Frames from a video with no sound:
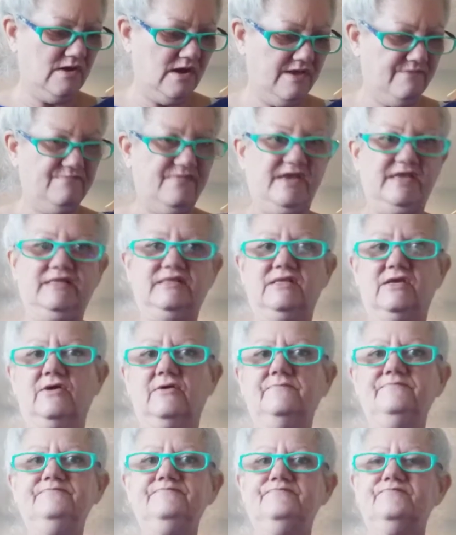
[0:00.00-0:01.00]
made
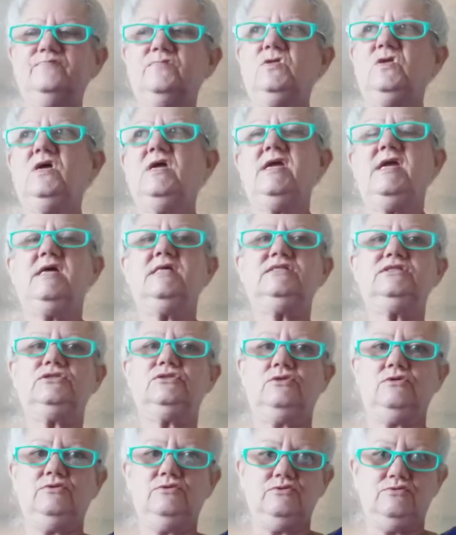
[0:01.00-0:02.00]
there, I asked
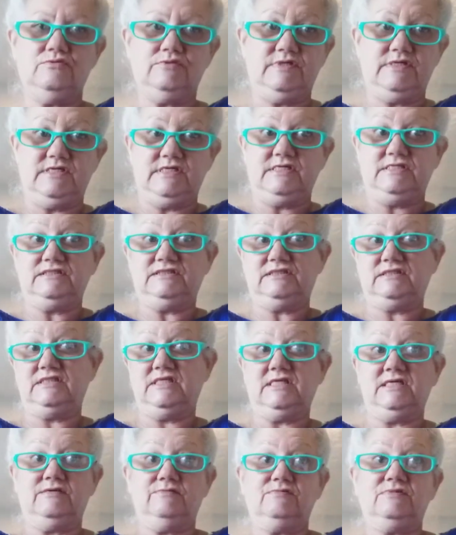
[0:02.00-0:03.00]
her who he is and
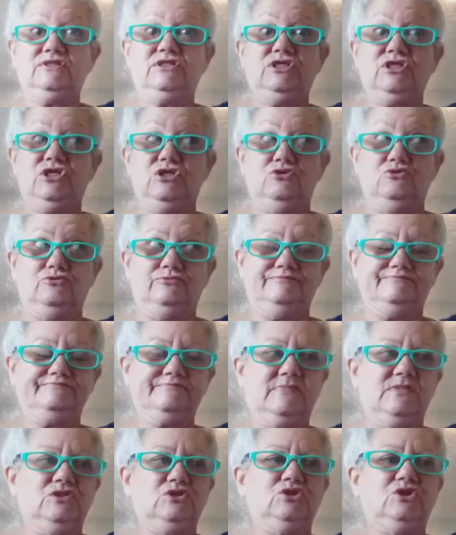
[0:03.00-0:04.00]
that he was cute.
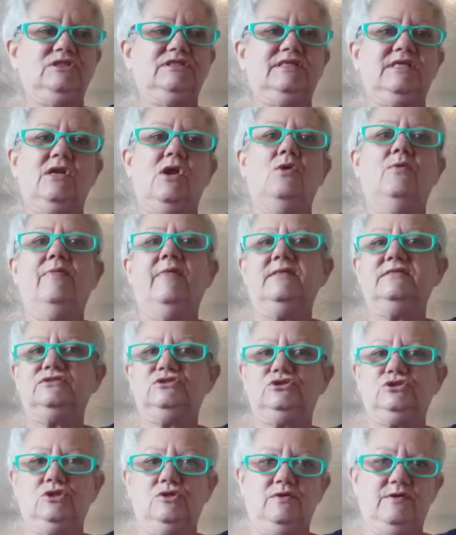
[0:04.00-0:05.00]
And she said, oh, that's
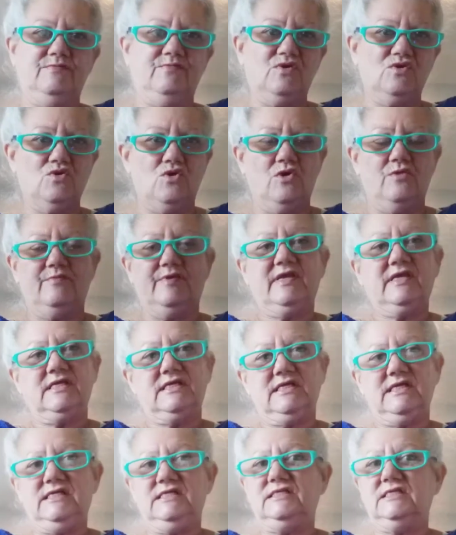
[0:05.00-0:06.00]
Jerry McCormick
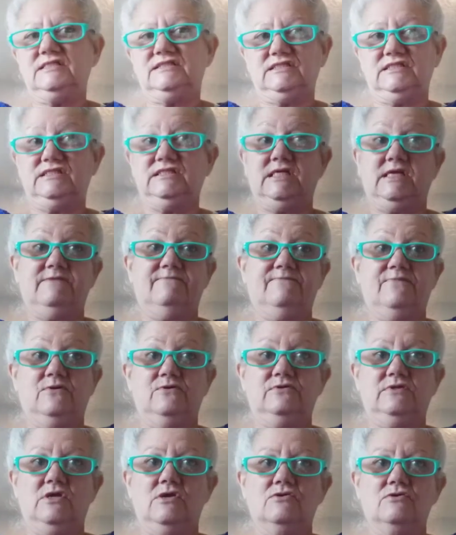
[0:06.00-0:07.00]
and he doesn't date for
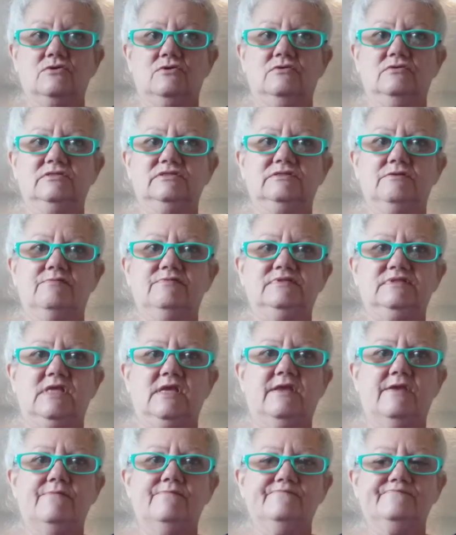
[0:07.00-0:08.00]
adult girls. So I was
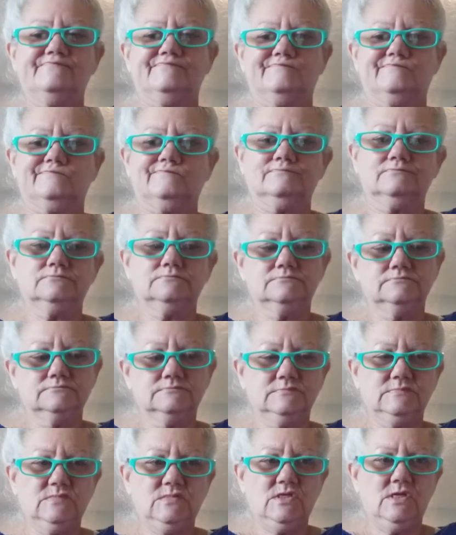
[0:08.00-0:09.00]
like, all
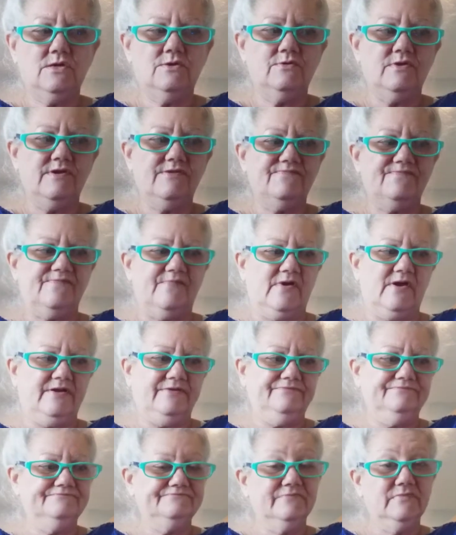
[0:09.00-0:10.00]
right,
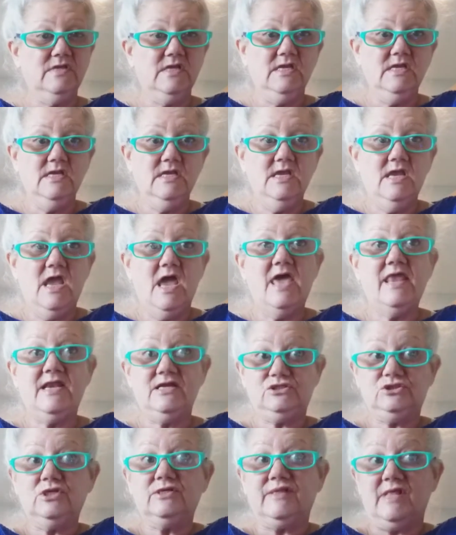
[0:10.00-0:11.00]
fine. And I
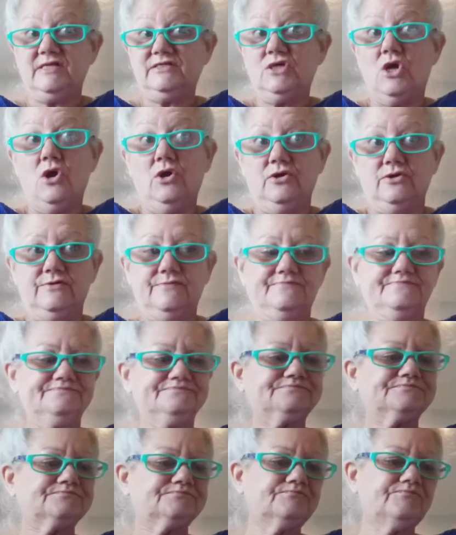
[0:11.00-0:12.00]
took that to heart.
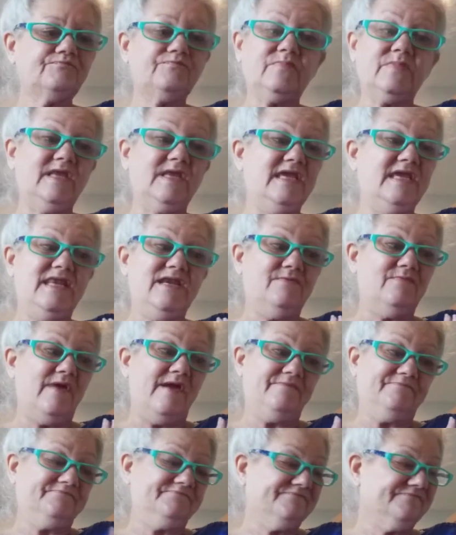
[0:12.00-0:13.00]

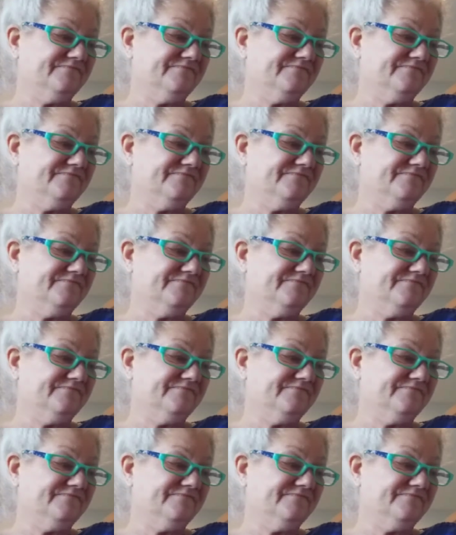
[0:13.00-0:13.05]
Anyway,